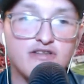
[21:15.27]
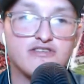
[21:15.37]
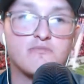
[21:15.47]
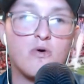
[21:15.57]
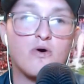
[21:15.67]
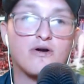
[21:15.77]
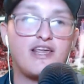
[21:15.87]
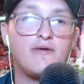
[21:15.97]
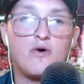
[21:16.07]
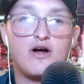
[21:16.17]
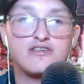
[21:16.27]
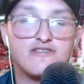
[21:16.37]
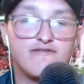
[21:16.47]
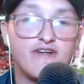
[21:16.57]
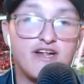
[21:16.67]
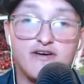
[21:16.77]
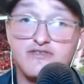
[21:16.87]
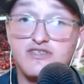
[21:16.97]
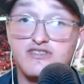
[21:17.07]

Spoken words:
the support. Keep watching the videos.